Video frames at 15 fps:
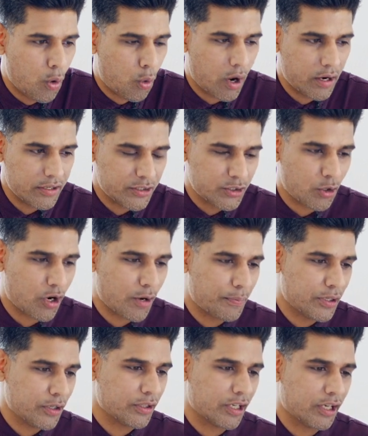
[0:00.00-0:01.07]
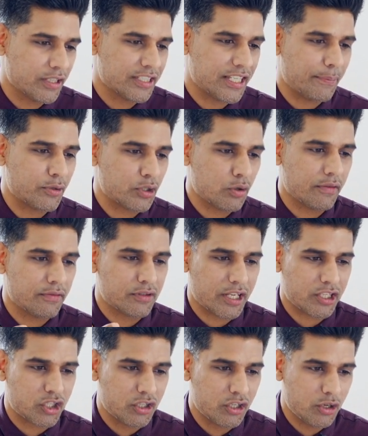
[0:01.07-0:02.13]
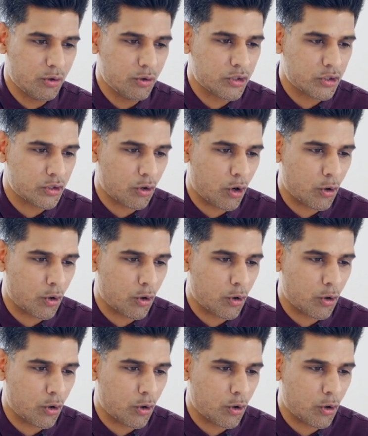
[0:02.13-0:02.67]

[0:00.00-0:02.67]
what is your opinion on the consumption of such news?